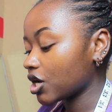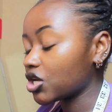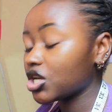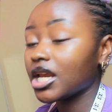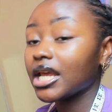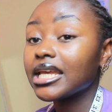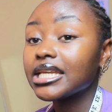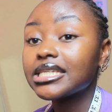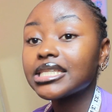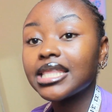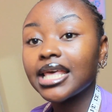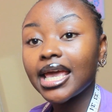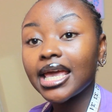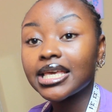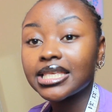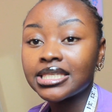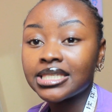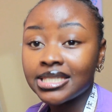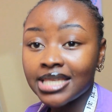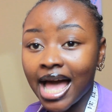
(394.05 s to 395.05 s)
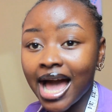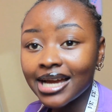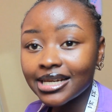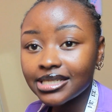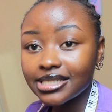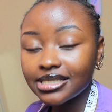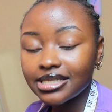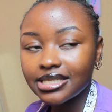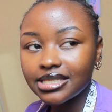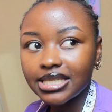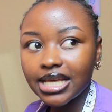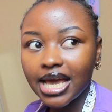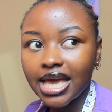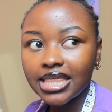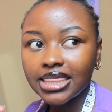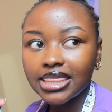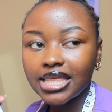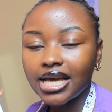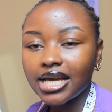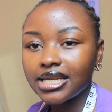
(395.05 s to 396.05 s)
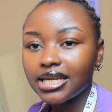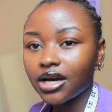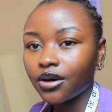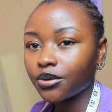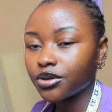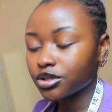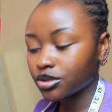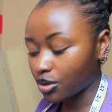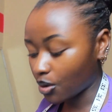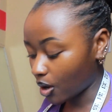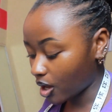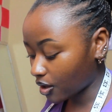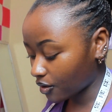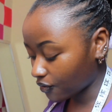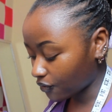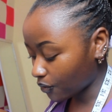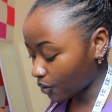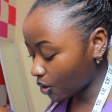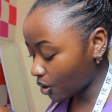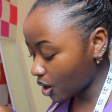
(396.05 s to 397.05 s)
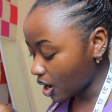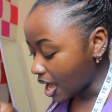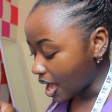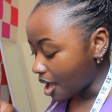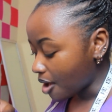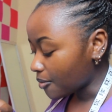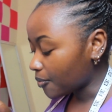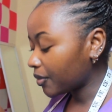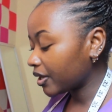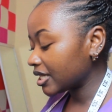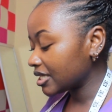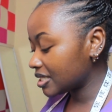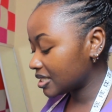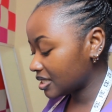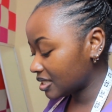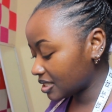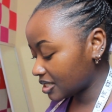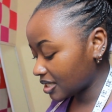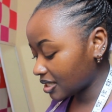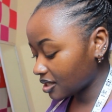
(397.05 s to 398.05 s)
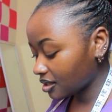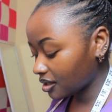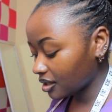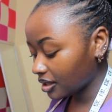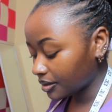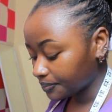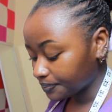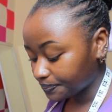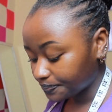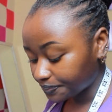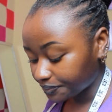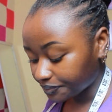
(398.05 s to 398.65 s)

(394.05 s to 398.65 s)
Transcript: create the exact design that I was going for. But still